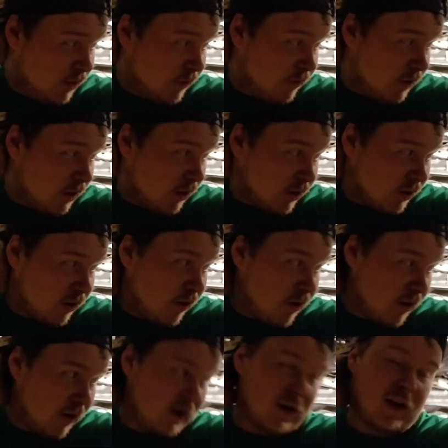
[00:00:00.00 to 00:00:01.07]
front of the
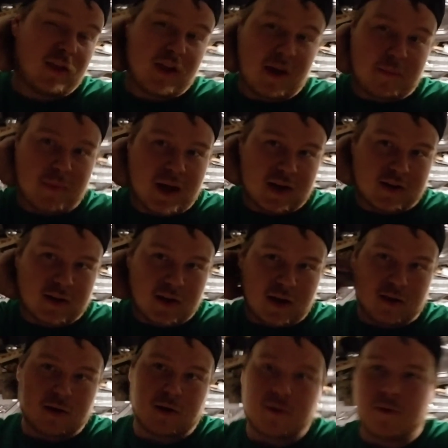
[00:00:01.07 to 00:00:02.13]
car to get that back
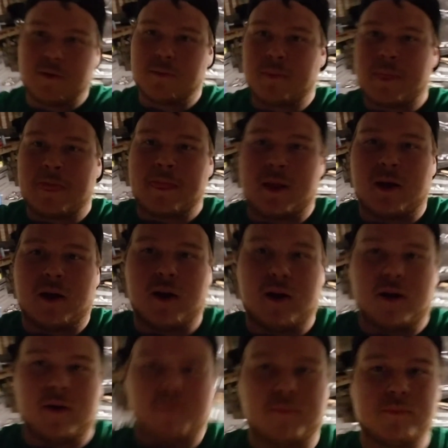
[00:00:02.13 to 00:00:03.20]
together.
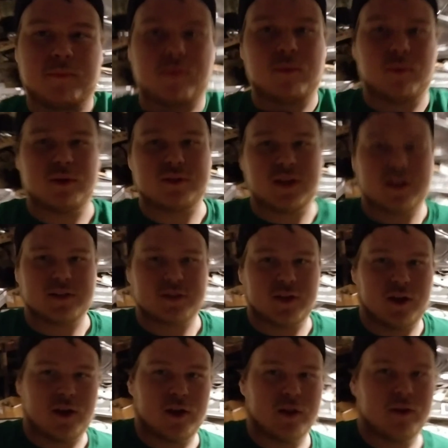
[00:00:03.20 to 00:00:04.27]
Once that's
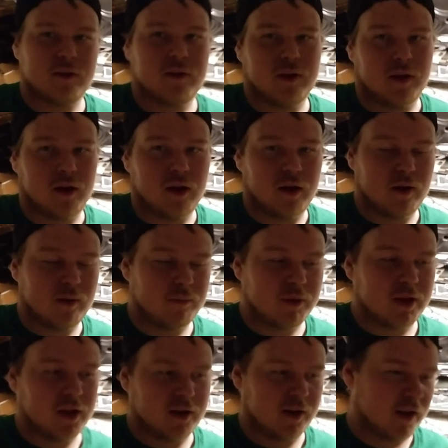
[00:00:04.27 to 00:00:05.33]
done, I'll be
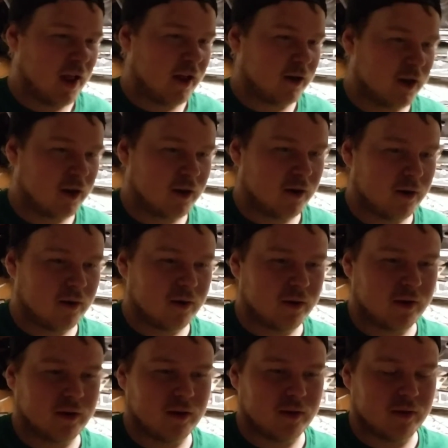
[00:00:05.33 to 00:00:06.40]
getting it out of here,
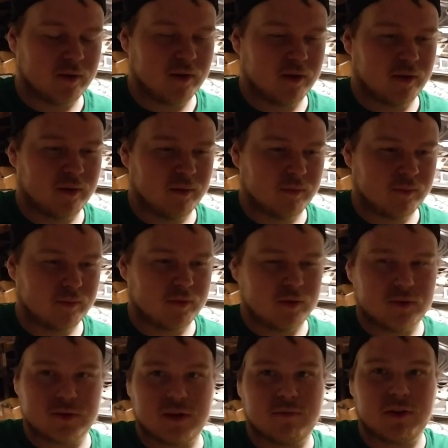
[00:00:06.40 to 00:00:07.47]
getting the
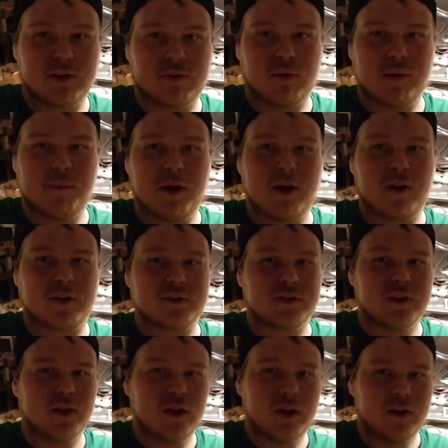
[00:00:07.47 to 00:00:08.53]
273 bugs.
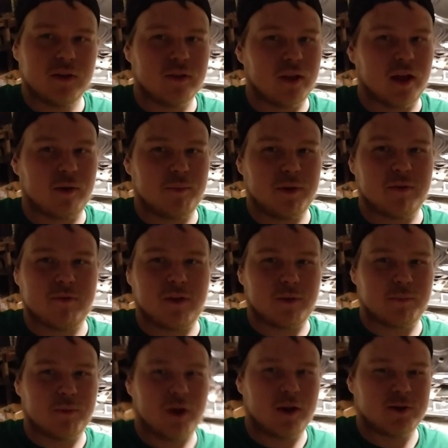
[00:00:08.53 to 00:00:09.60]
That'll be a
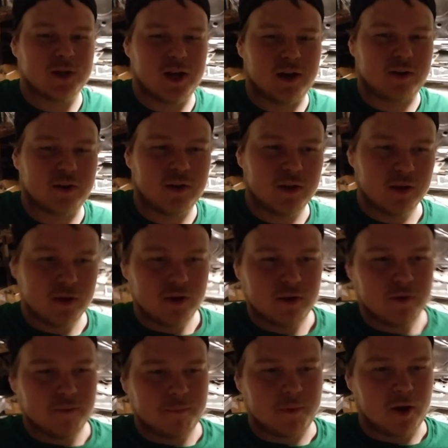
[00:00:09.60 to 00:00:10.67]
fun project.
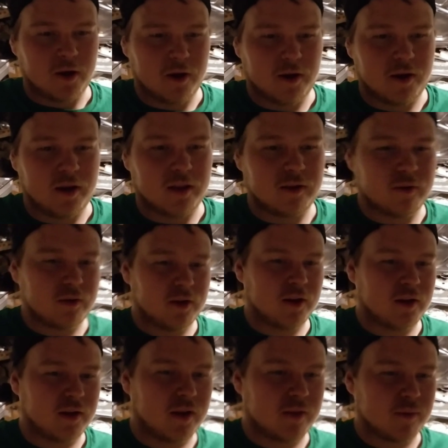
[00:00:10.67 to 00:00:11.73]
I do need
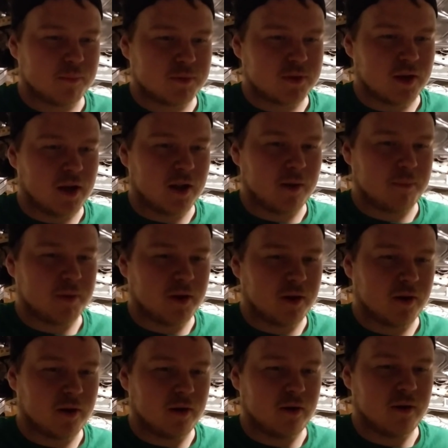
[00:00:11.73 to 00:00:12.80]
to get the Passat up
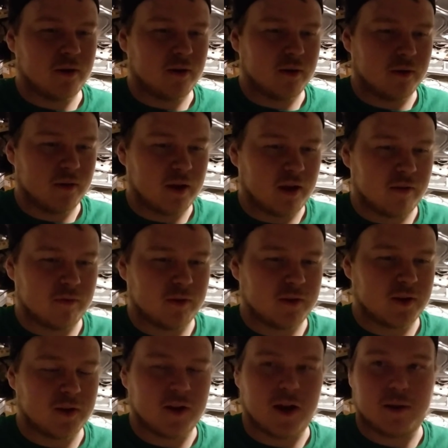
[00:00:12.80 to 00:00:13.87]
here. I have a
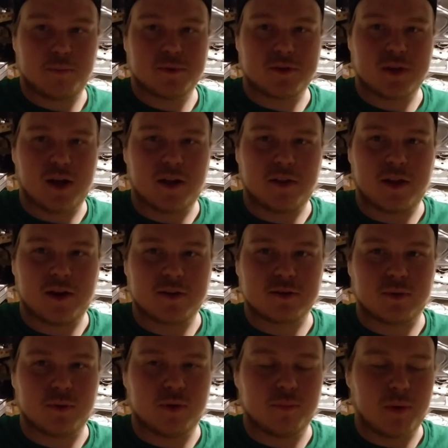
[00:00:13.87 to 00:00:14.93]
TDI Passat that I
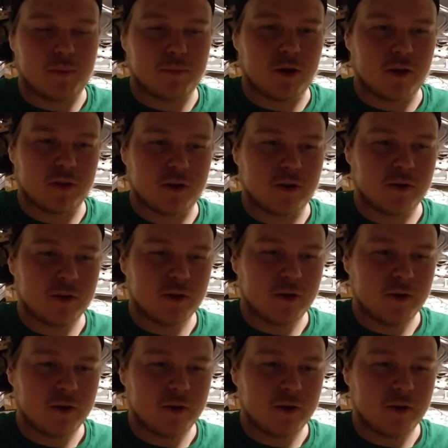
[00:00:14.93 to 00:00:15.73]
sold to my brother,